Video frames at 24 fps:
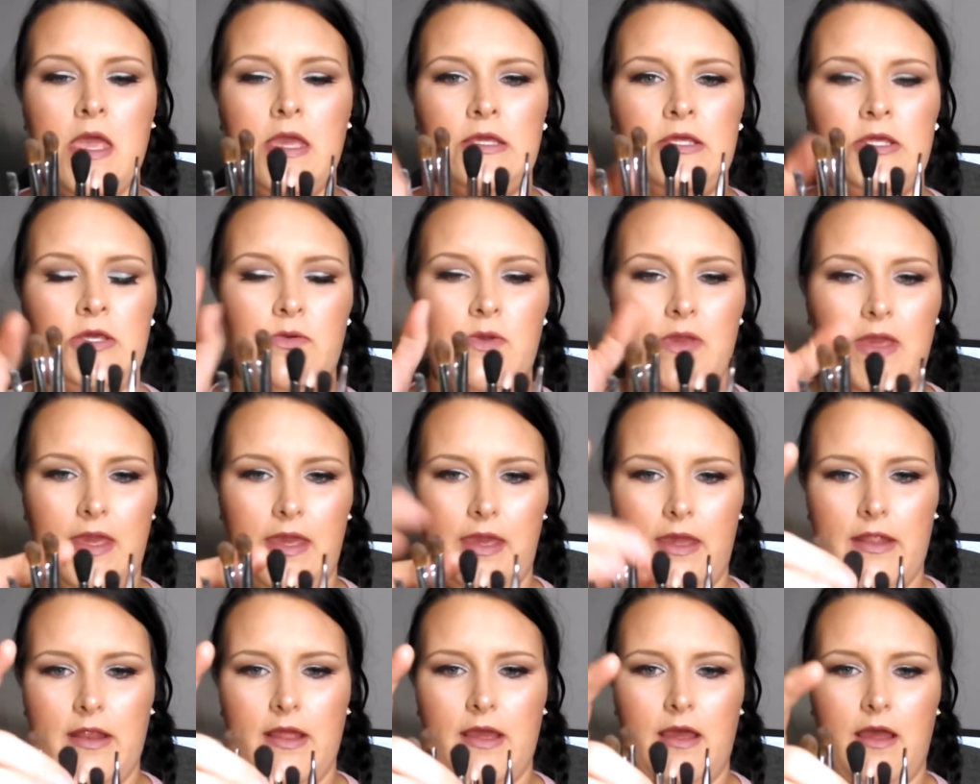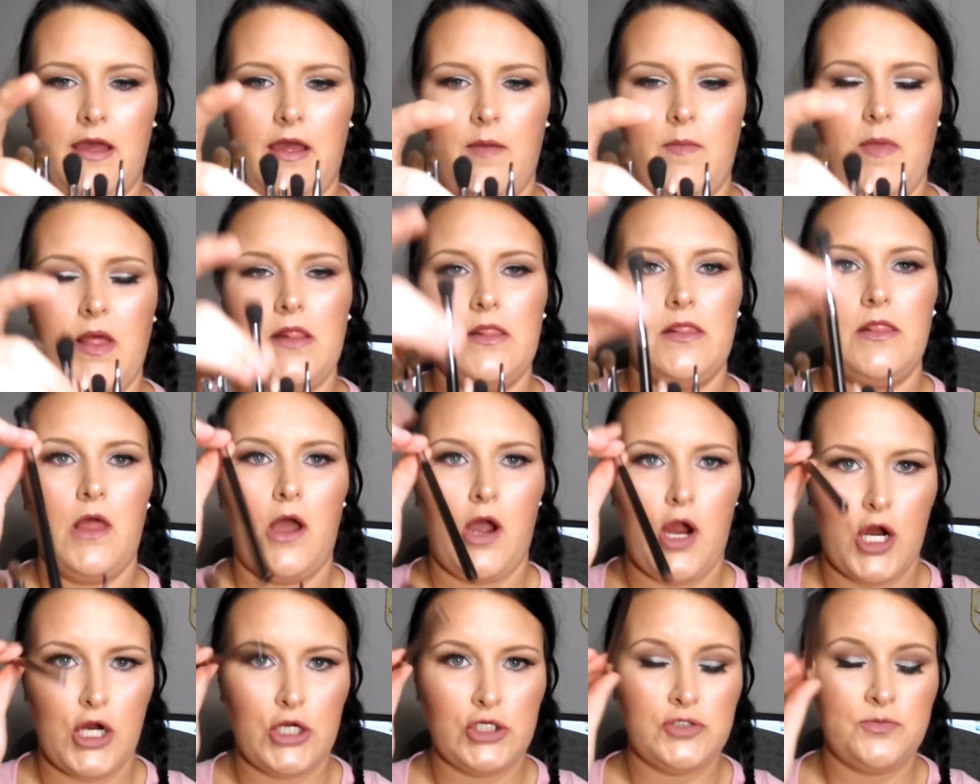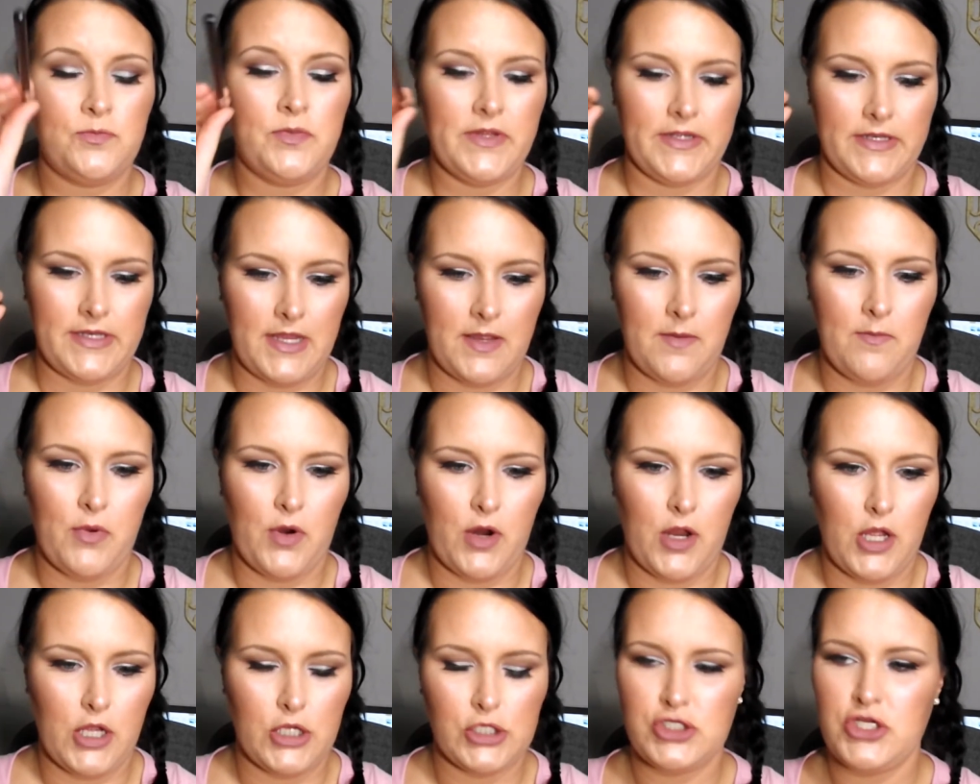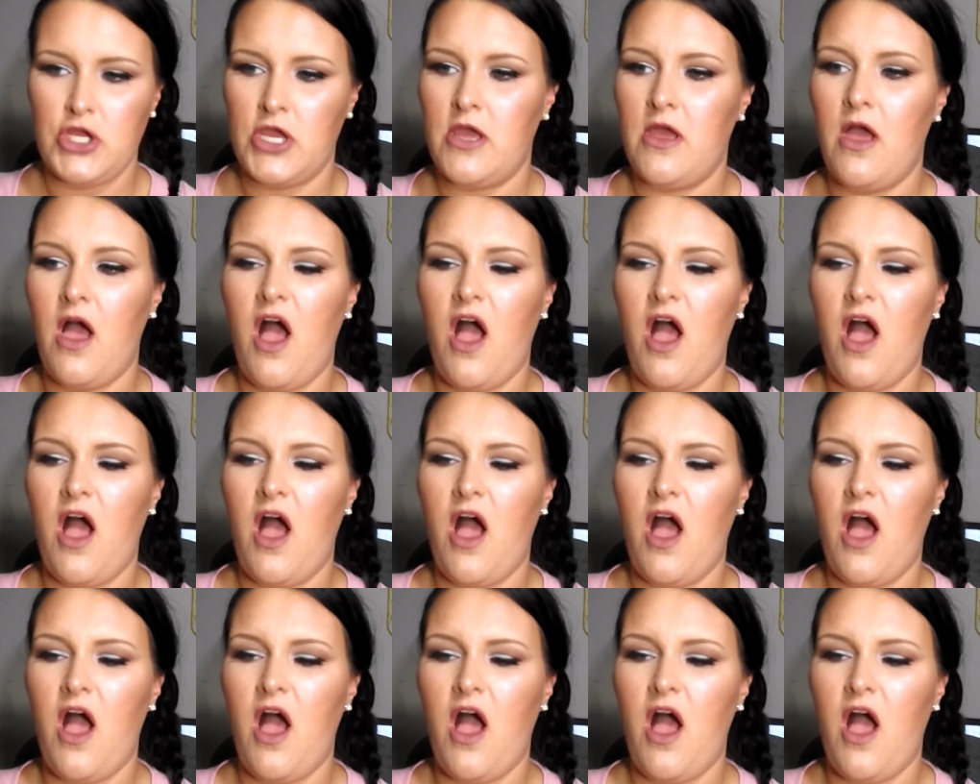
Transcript: You get a large blending brush.